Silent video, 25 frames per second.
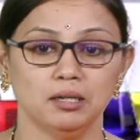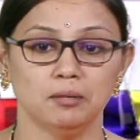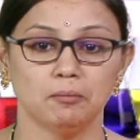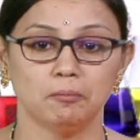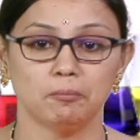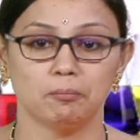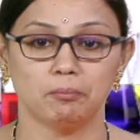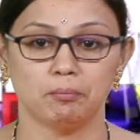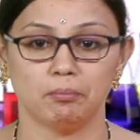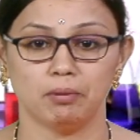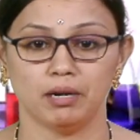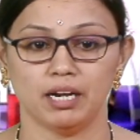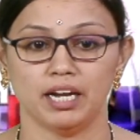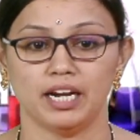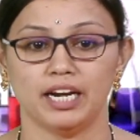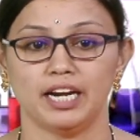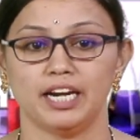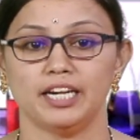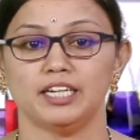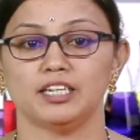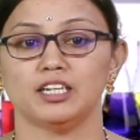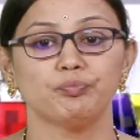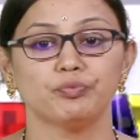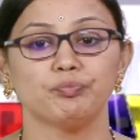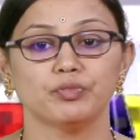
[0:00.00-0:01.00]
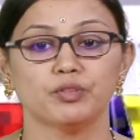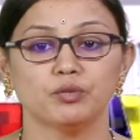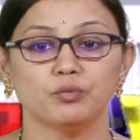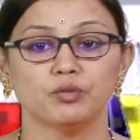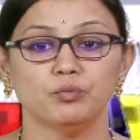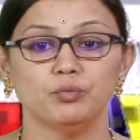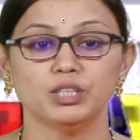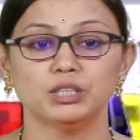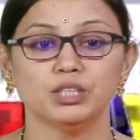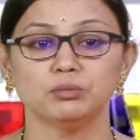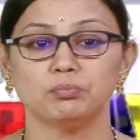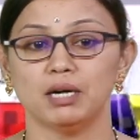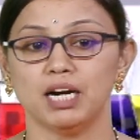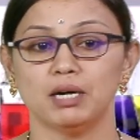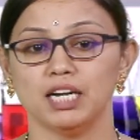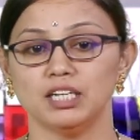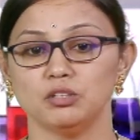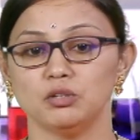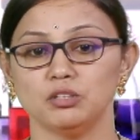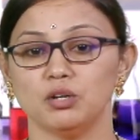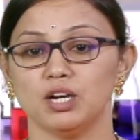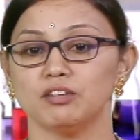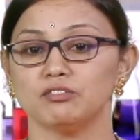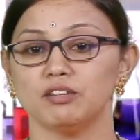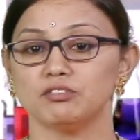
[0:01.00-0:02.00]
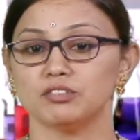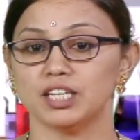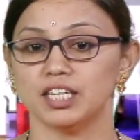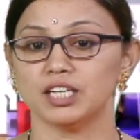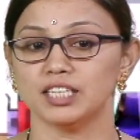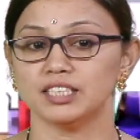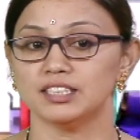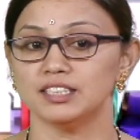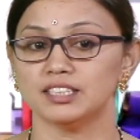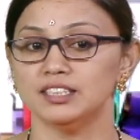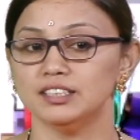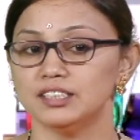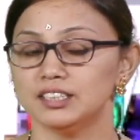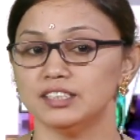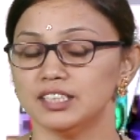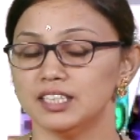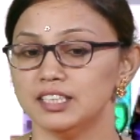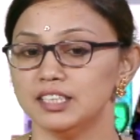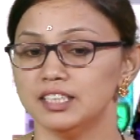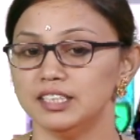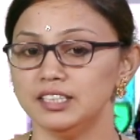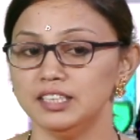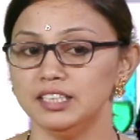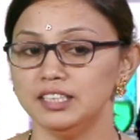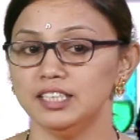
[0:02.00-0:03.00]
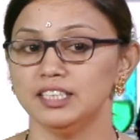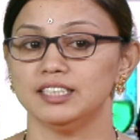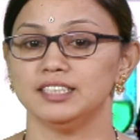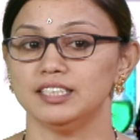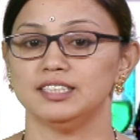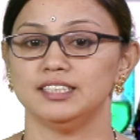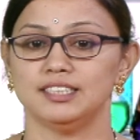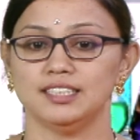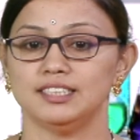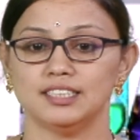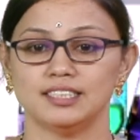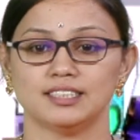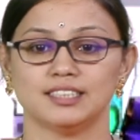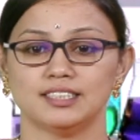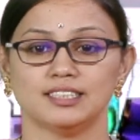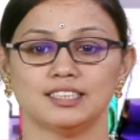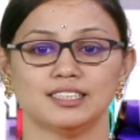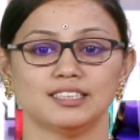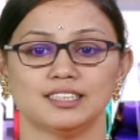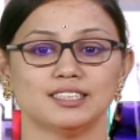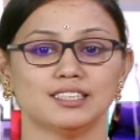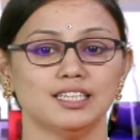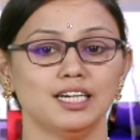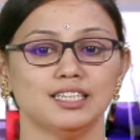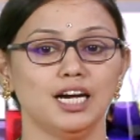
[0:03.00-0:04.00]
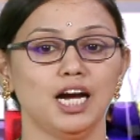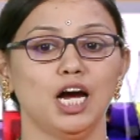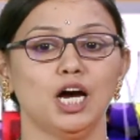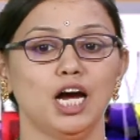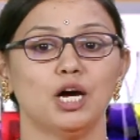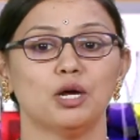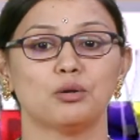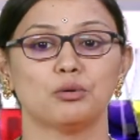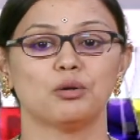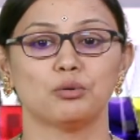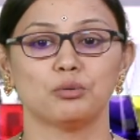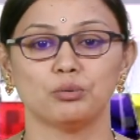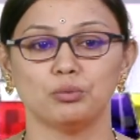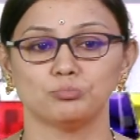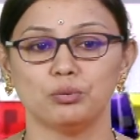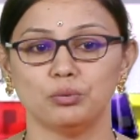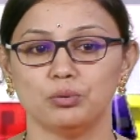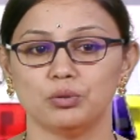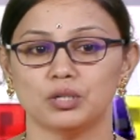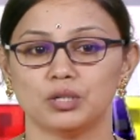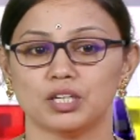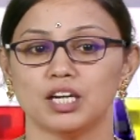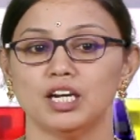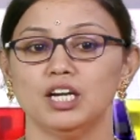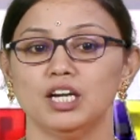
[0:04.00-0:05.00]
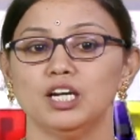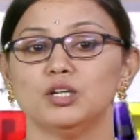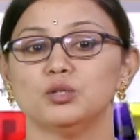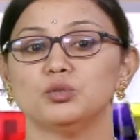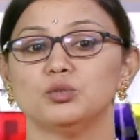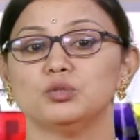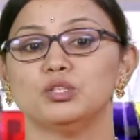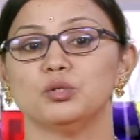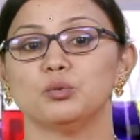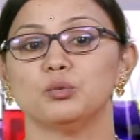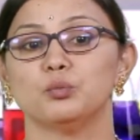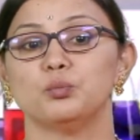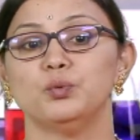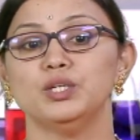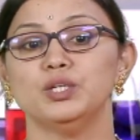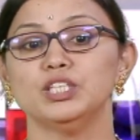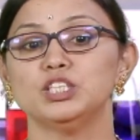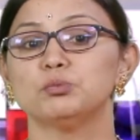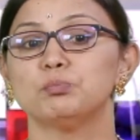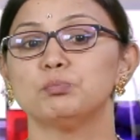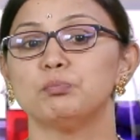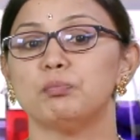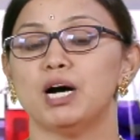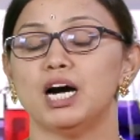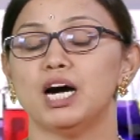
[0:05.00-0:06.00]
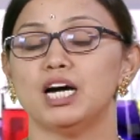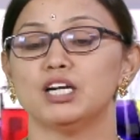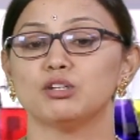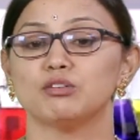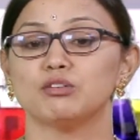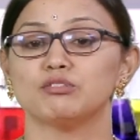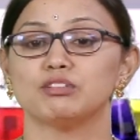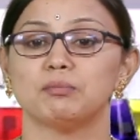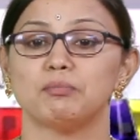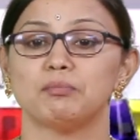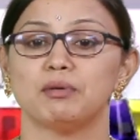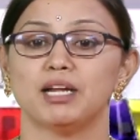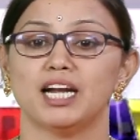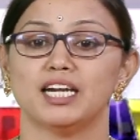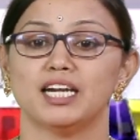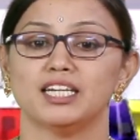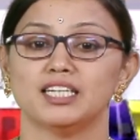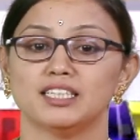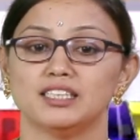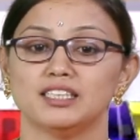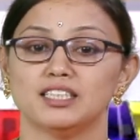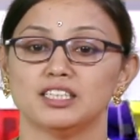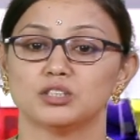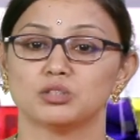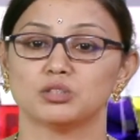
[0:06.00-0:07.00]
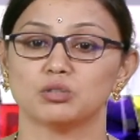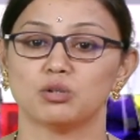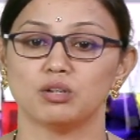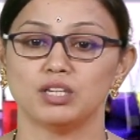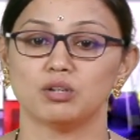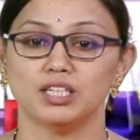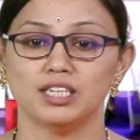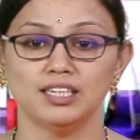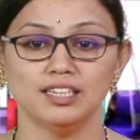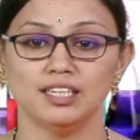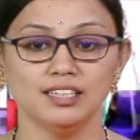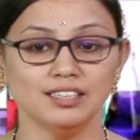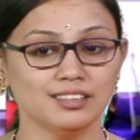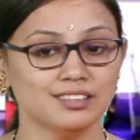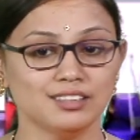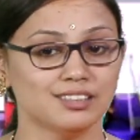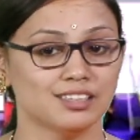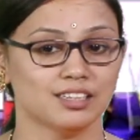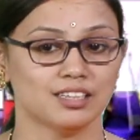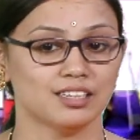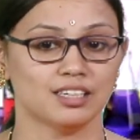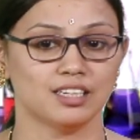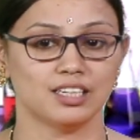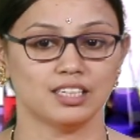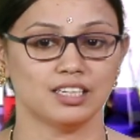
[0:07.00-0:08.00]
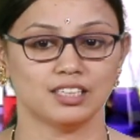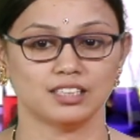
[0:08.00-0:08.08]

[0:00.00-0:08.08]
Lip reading: plant. Which part you have guessed it, children? Yes, it is a root. The which part of the plant in the soil is? It's